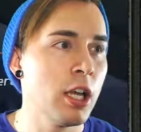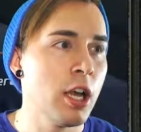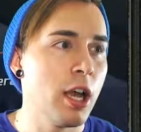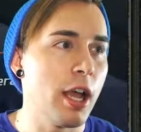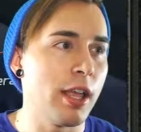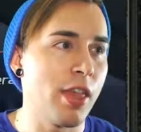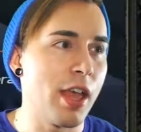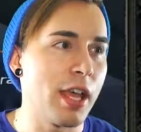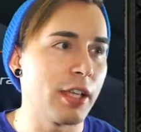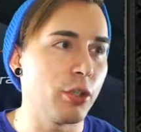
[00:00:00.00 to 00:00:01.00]
and
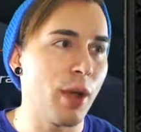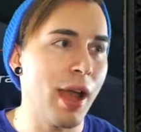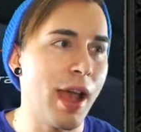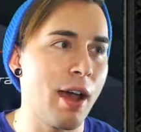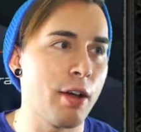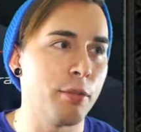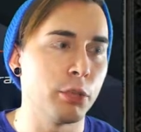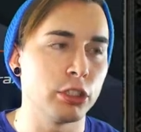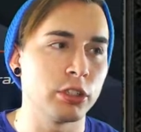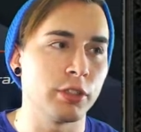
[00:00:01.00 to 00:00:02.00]
then you have
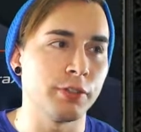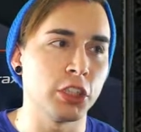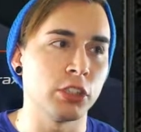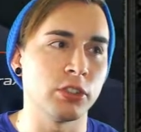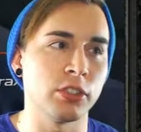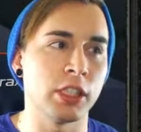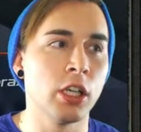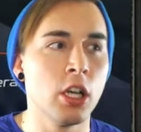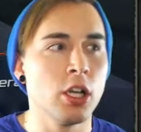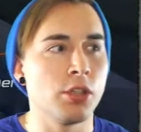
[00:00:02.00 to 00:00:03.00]
Murderous Efficiency.
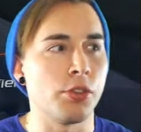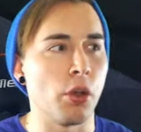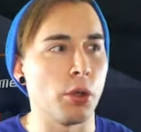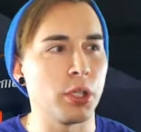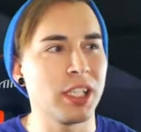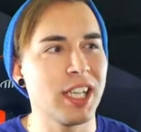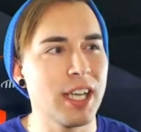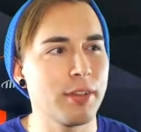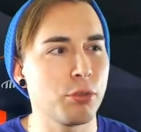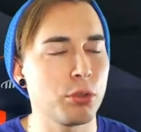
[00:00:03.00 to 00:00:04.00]
So you can kind
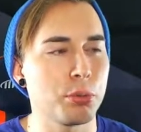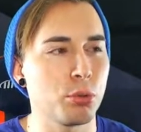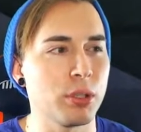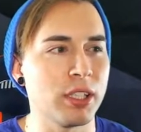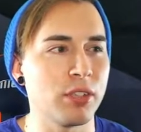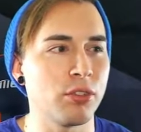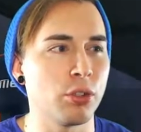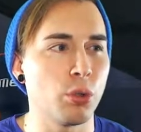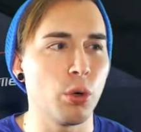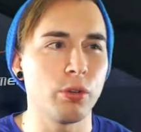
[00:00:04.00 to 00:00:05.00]
of switch between these two.
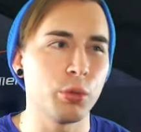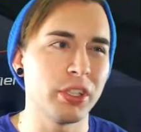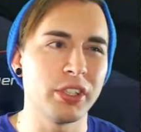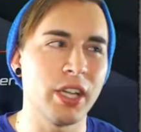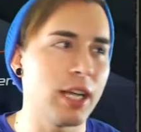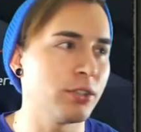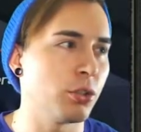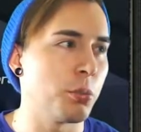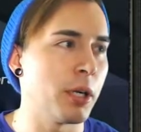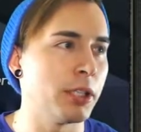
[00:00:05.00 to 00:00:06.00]
Horn of Winter, not so
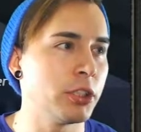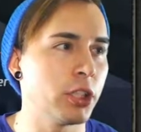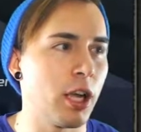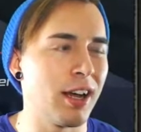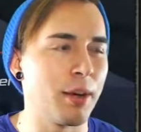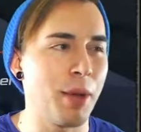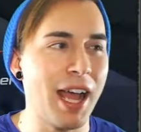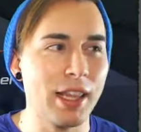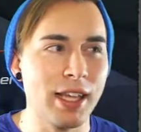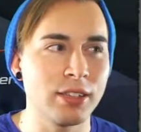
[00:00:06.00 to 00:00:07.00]
much. I
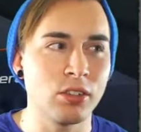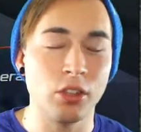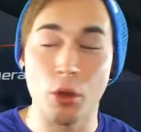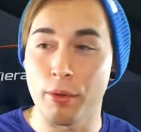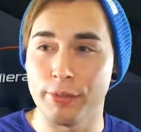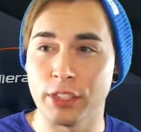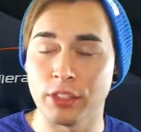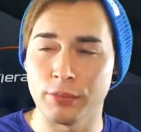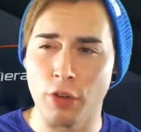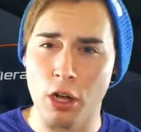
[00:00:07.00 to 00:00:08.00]
like to go with Freezing
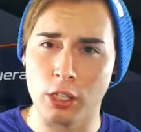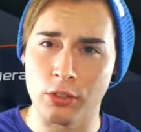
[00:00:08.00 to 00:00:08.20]
Fog because I